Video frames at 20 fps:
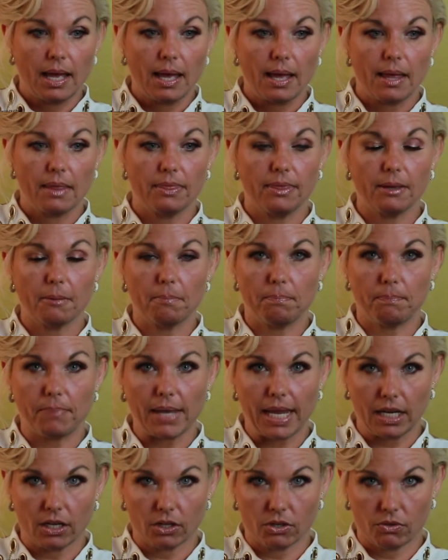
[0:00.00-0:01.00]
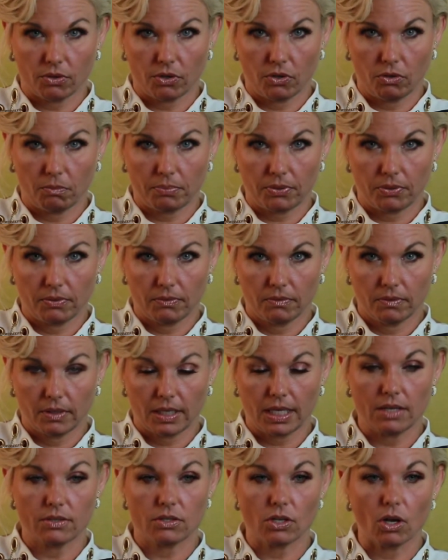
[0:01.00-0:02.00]
The beta group
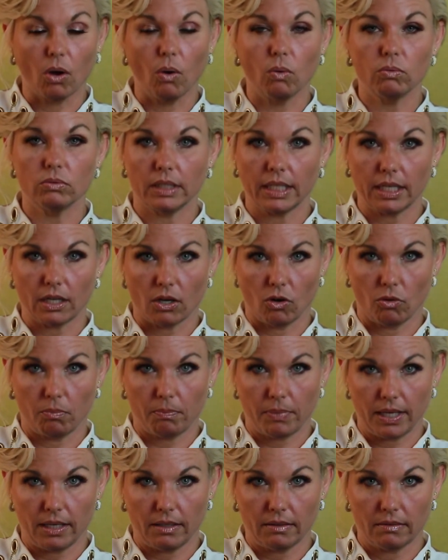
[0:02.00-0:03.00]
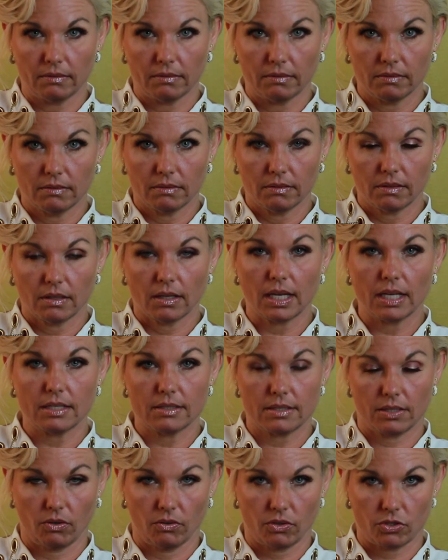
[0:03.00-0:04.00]
is only open
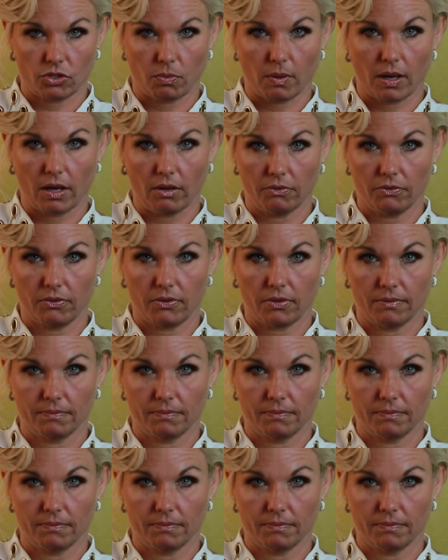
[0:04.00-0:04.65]
until the 12th.